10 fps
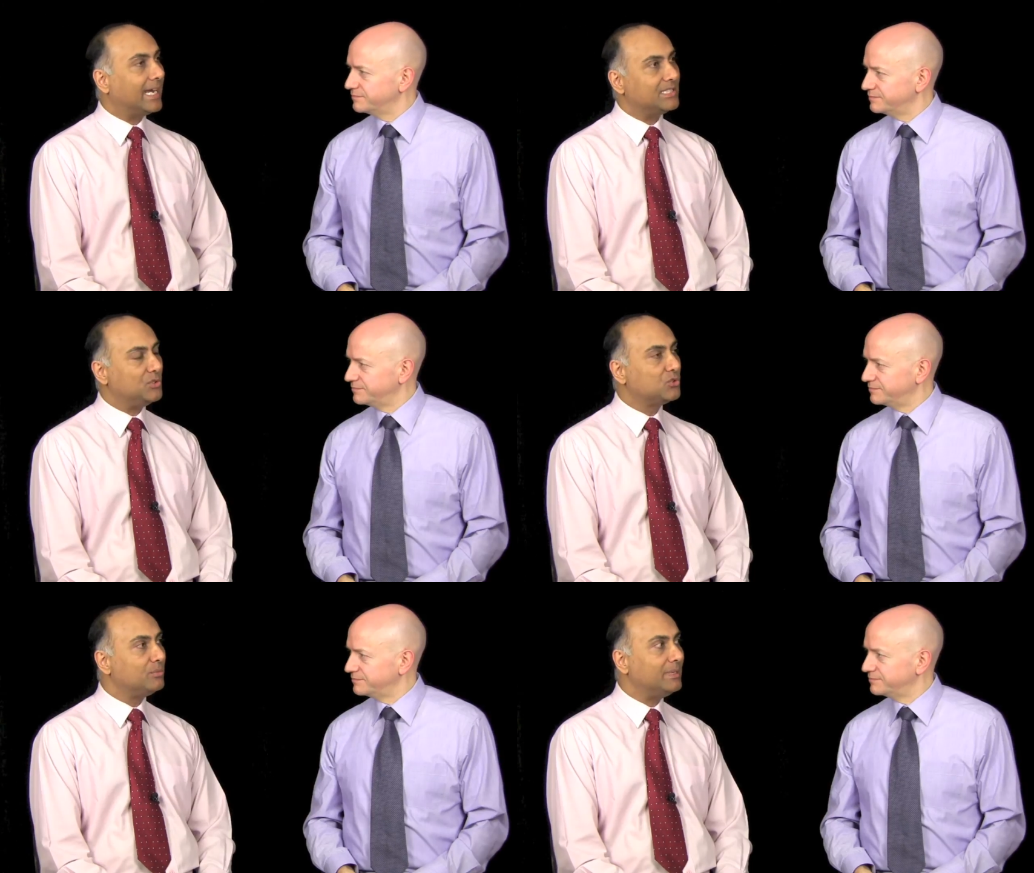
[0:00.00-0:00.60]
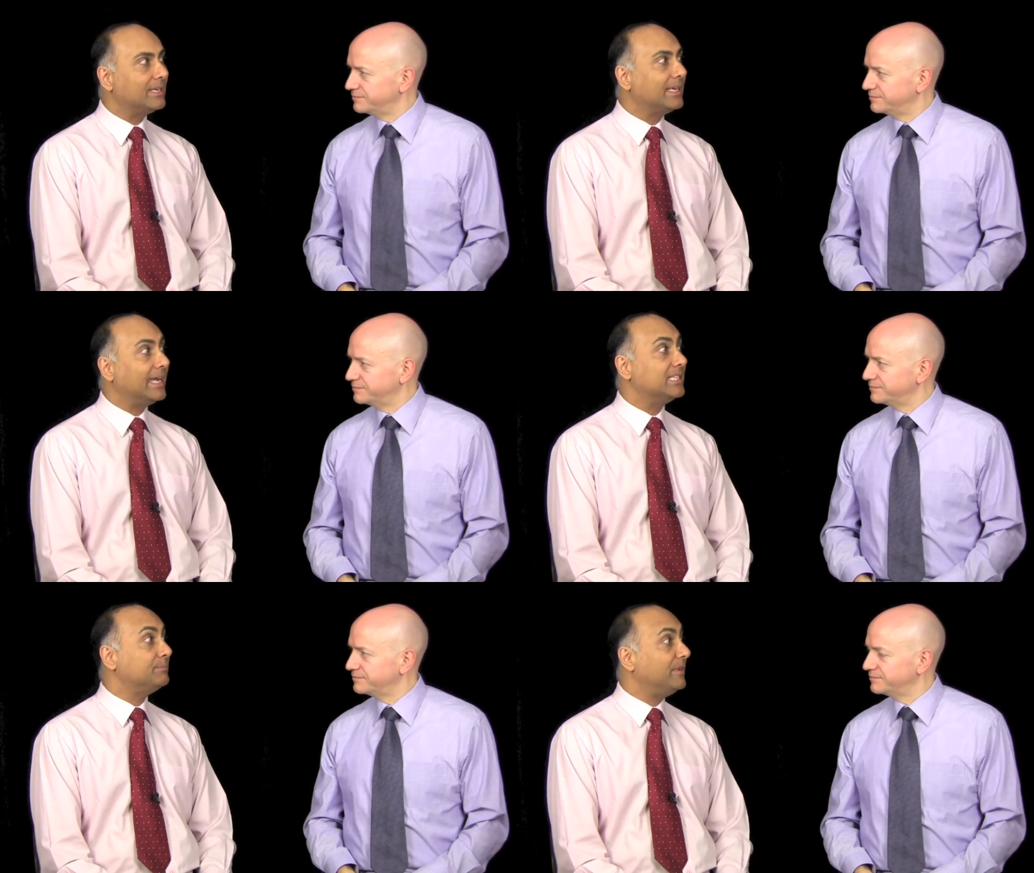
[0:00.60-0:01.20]
Speaker 1: as used to be the
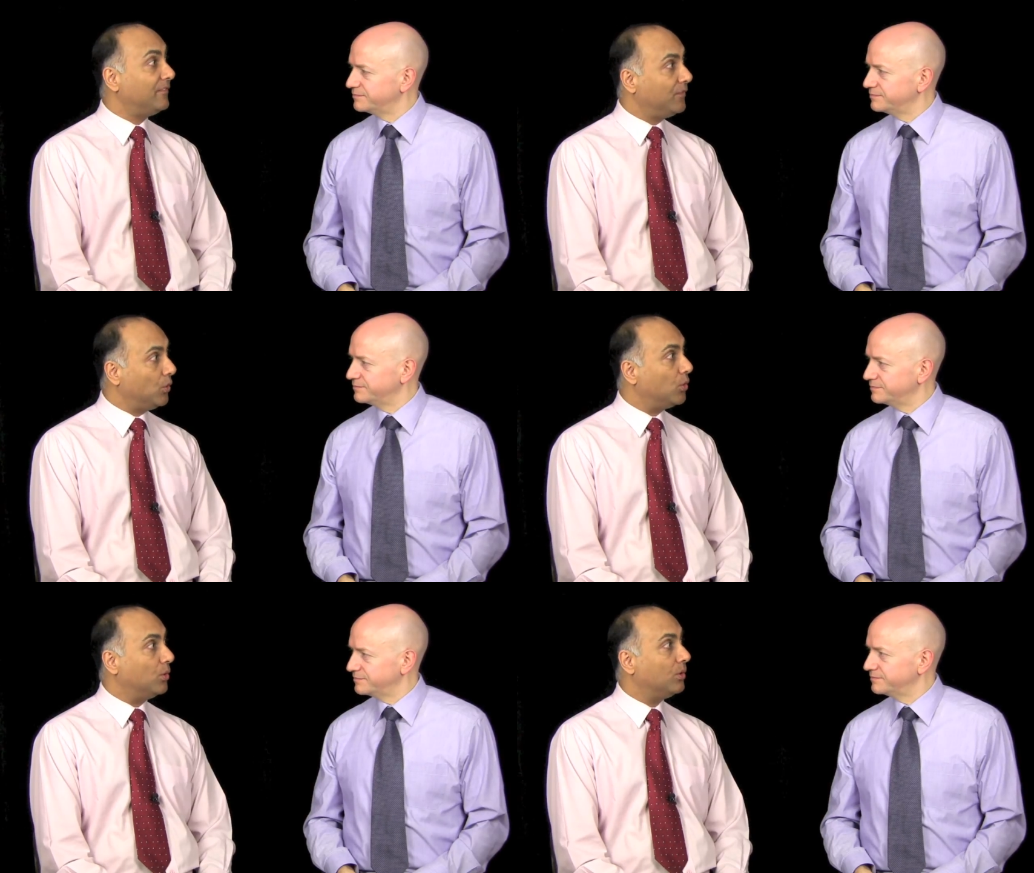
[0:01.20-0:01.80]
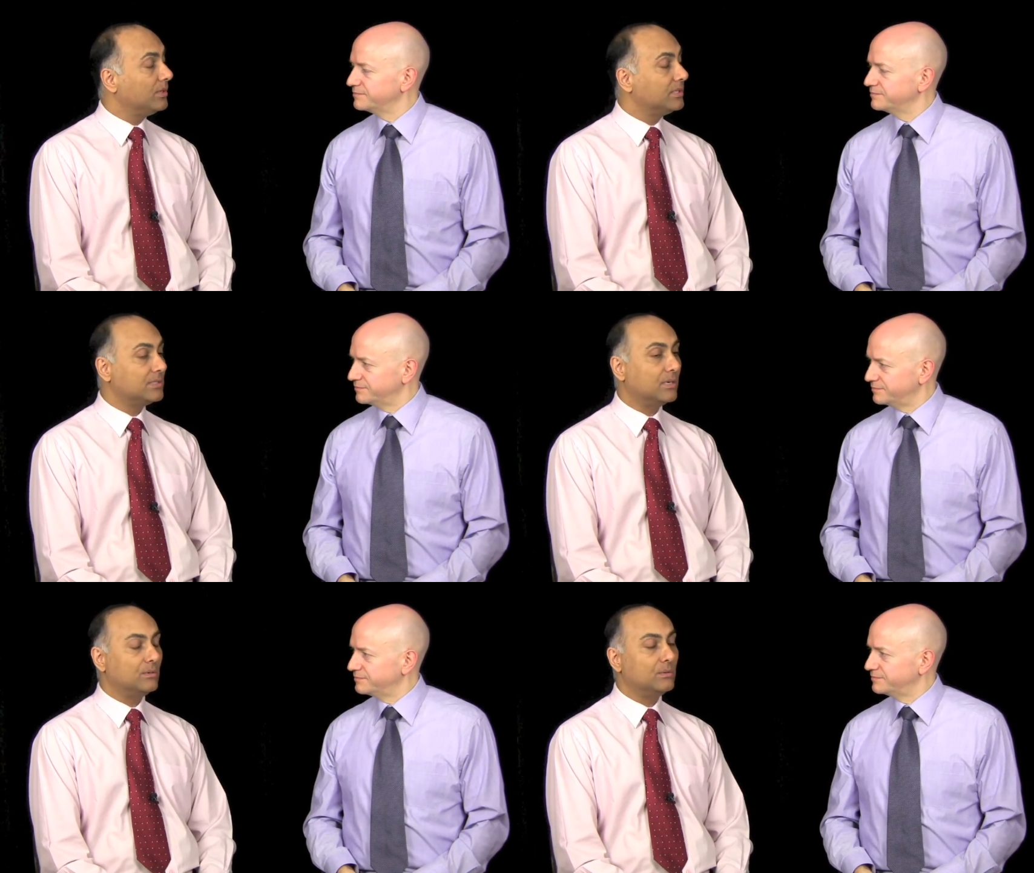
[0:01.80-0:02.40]
case before.
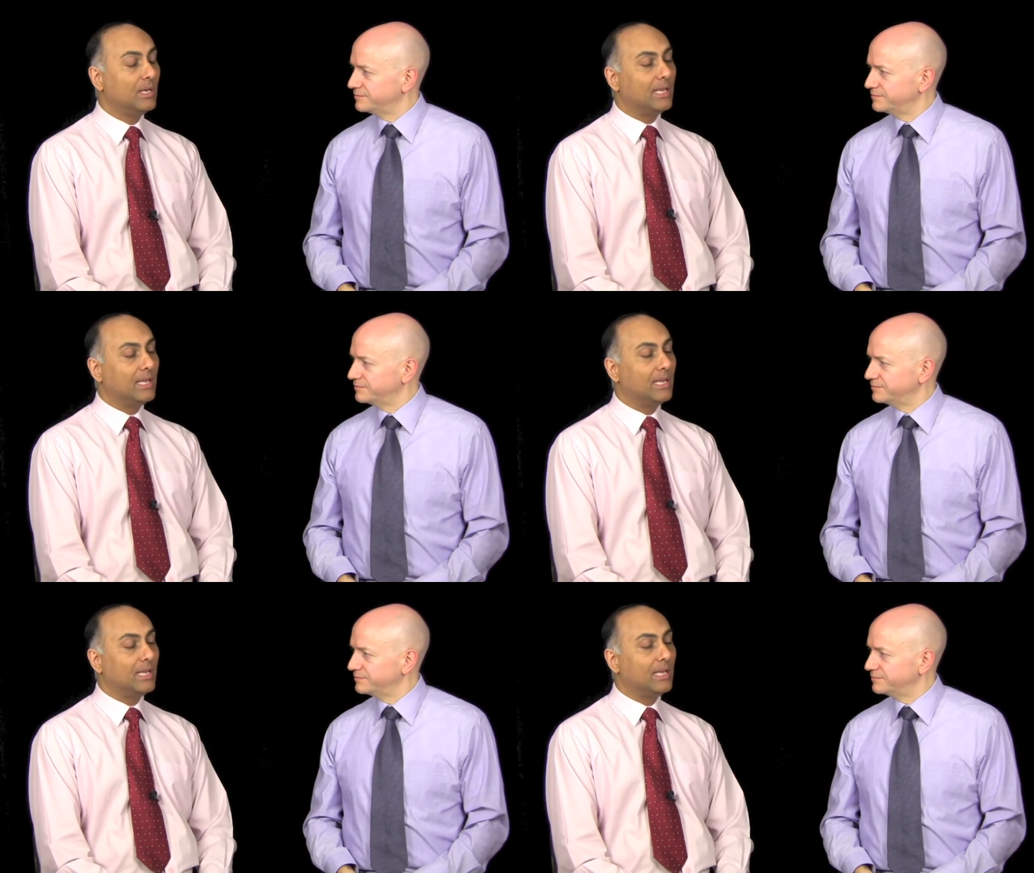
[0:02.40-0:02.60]
So